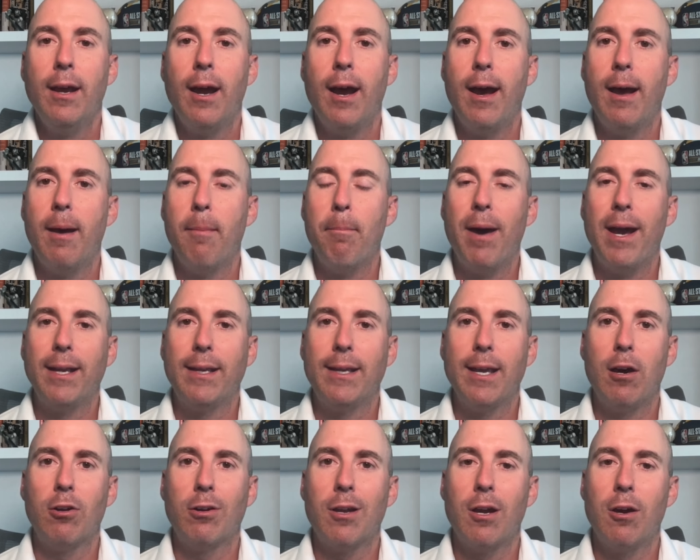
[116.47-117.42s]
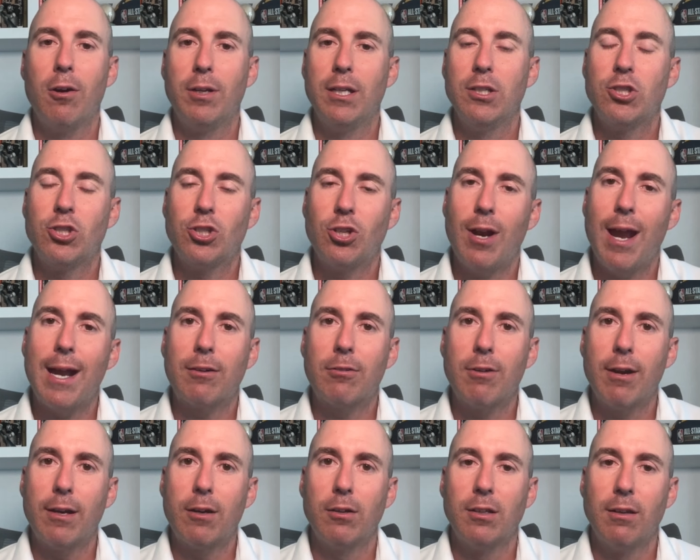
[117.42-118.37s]
Uh, Mike Elko and his track
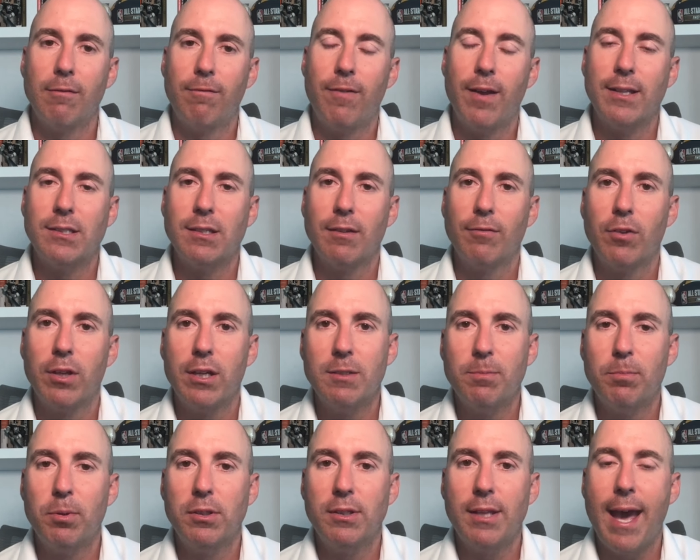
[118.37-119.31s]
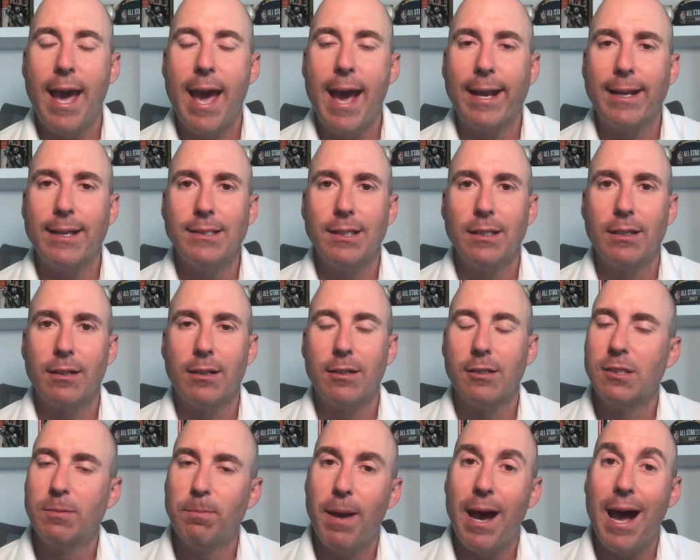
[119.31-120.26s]
record defensively has put the Aggies in a
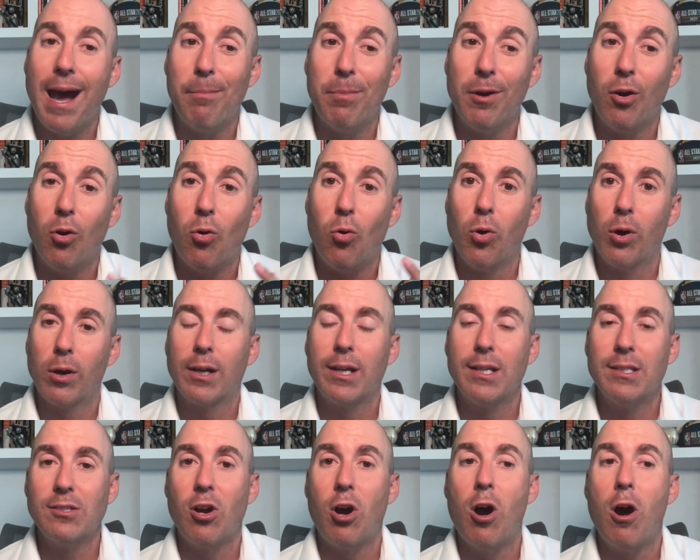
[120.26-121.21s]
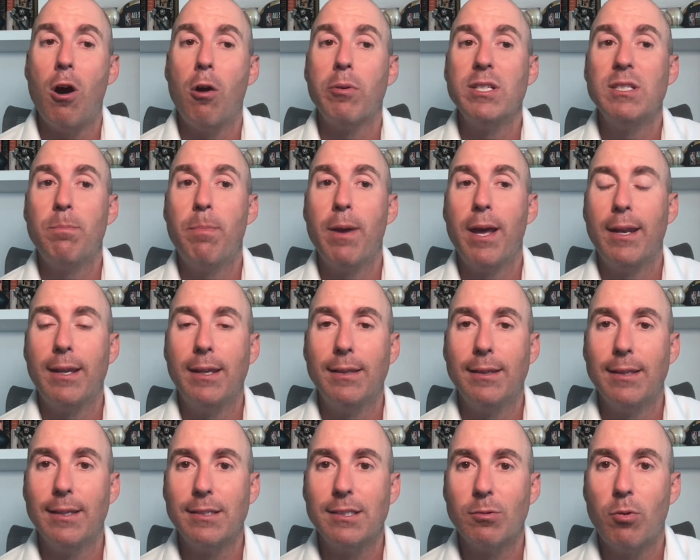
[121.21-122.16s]
good spot, but Oregon's always been
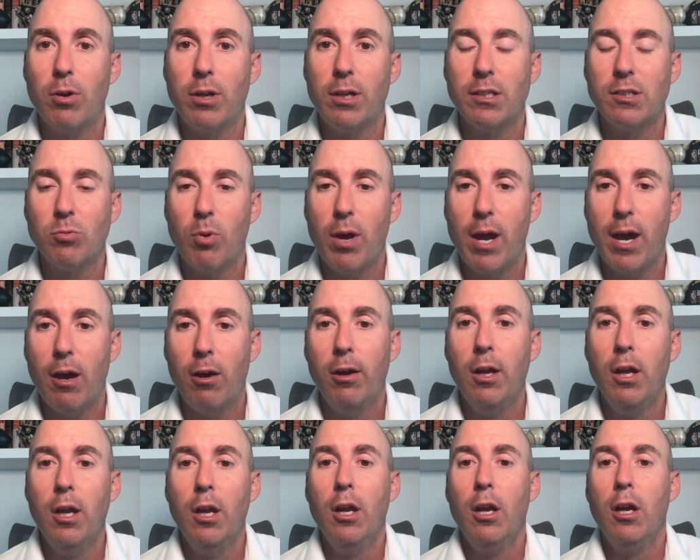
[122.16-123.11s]
in this one as well.